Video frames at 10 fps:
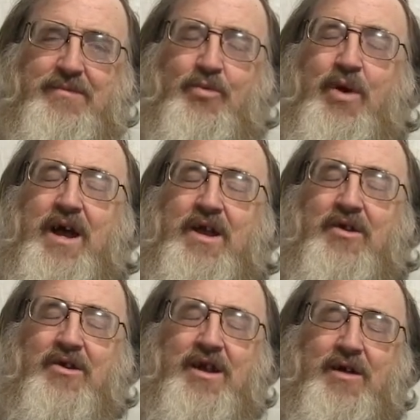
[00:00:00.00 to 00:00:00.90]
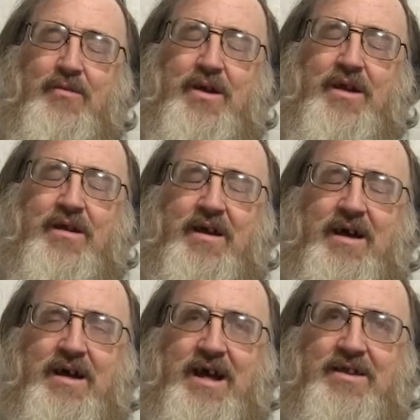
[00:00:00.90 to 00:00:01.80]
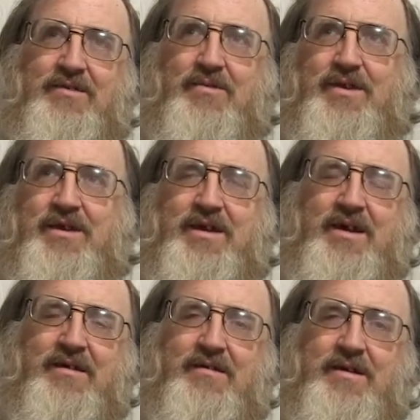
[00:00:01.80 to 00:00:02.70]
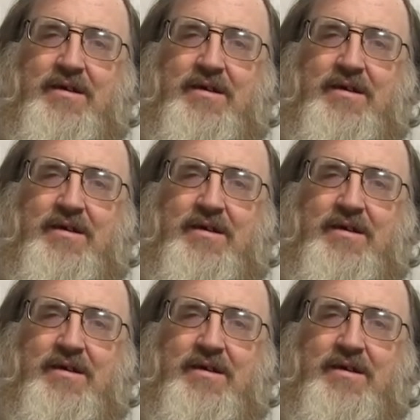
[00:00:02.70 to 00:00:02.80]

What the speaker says: what I had looked like when the